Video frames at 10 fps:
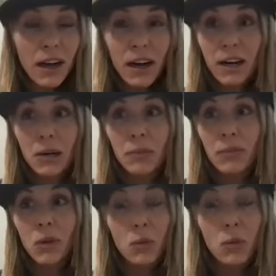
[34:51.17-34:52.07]

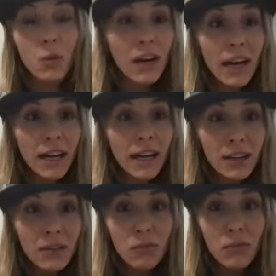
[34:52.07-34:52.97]
The one
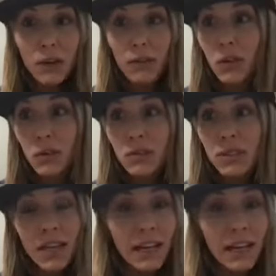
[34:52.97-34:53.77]
I have used,